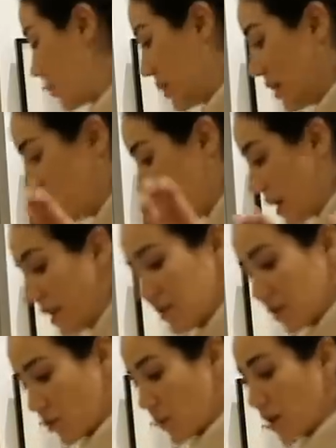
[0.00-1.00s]
with
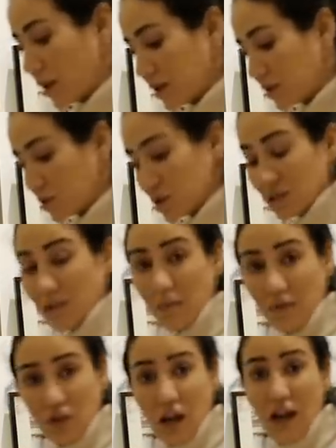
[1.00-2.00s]
whatever you want. Just some
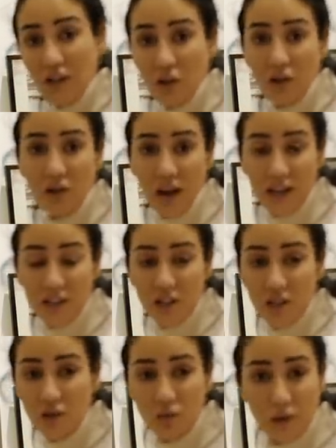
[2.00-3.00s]
avocado
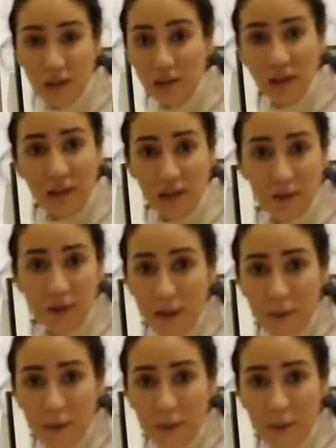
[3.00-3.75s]
crushed with, uh,